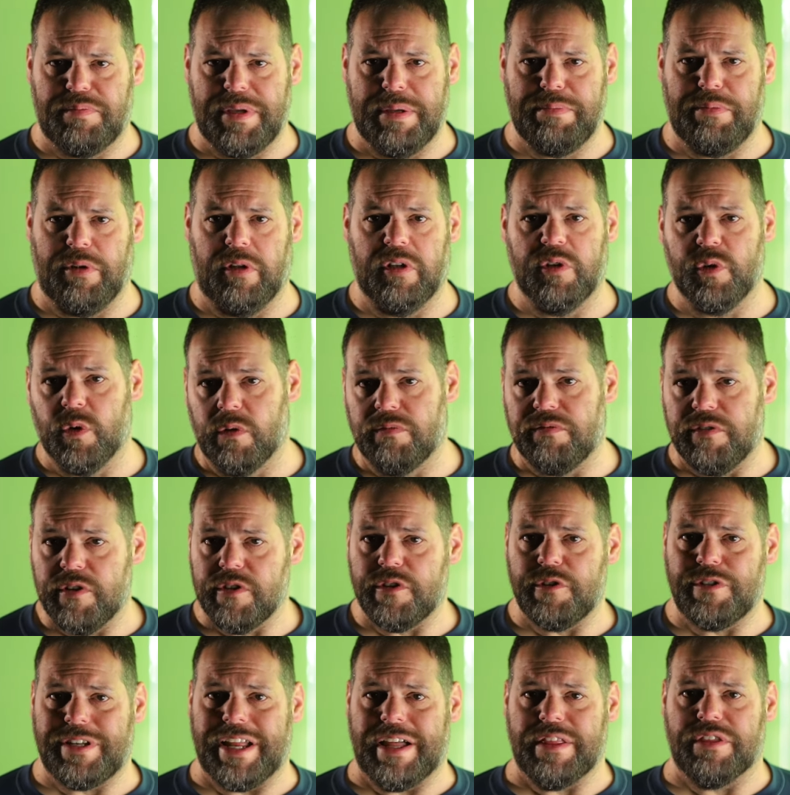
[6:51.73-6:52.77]
people who are
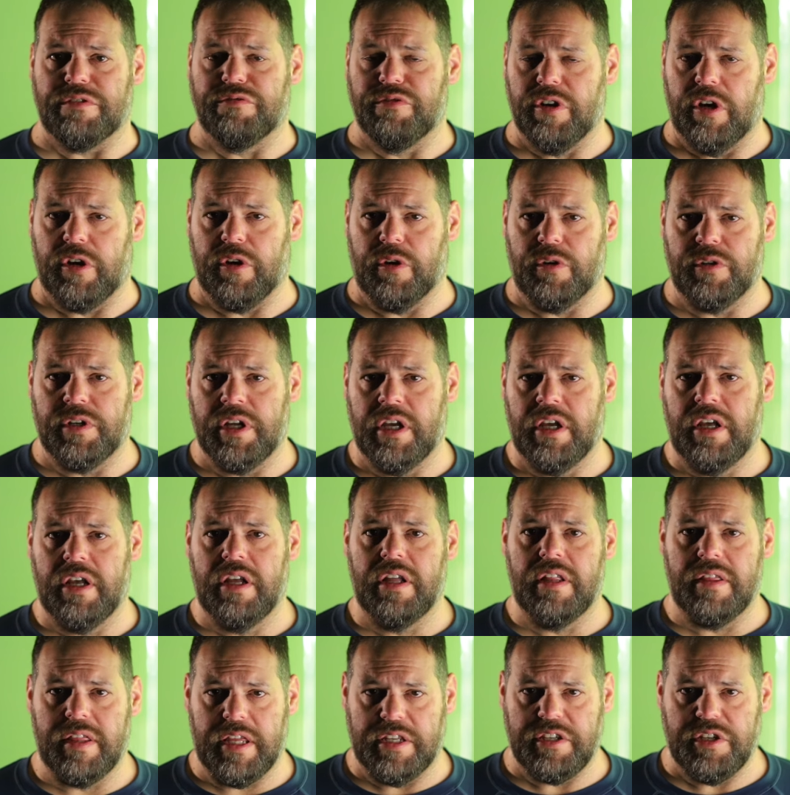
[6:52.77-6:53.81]
further down the road
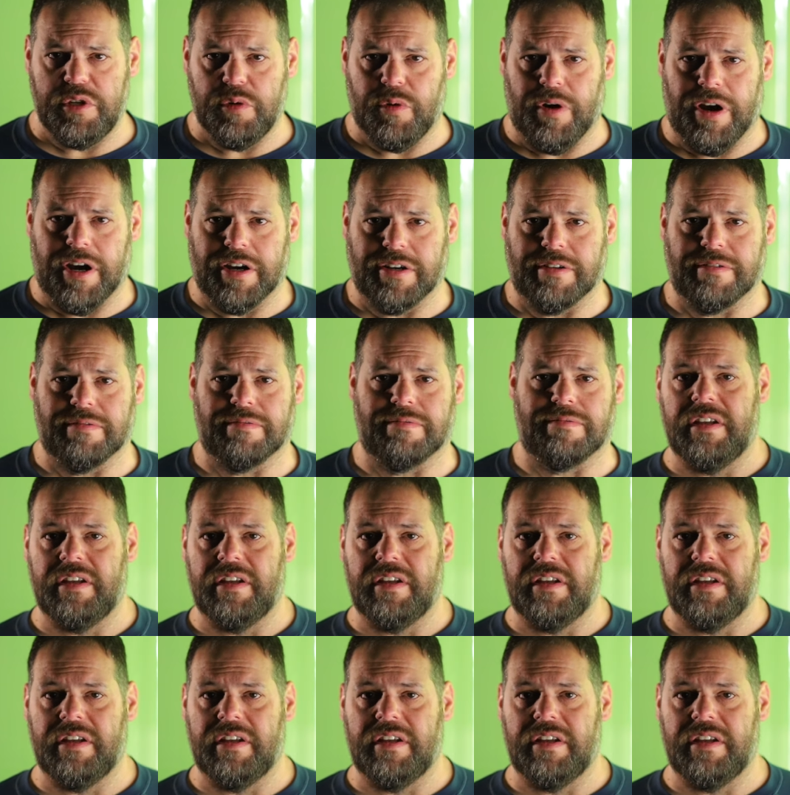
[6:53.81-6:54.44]
than you are.